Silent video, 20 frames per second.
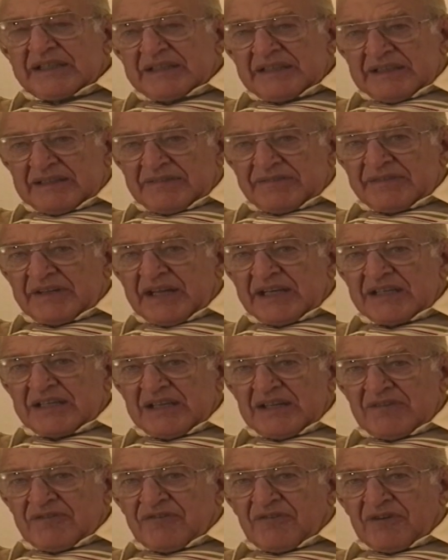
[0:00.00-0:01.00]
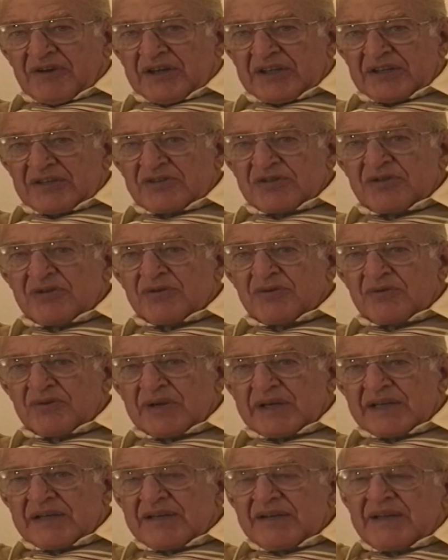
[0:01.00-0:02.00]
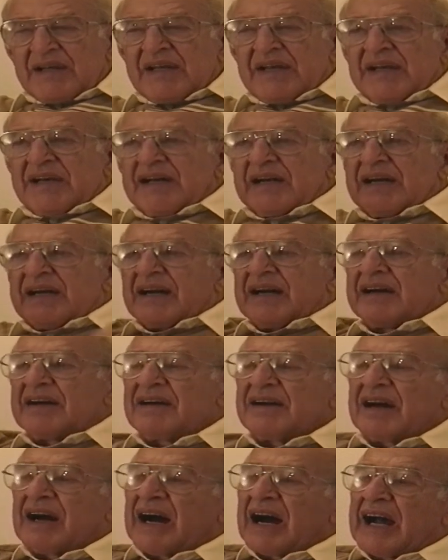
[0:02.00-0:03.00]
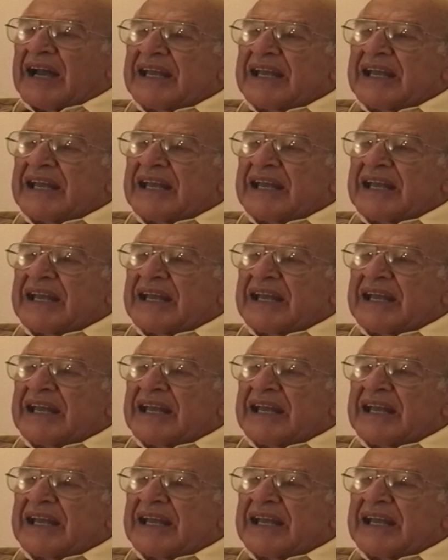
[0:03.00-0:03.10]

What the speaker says: of 1942, and I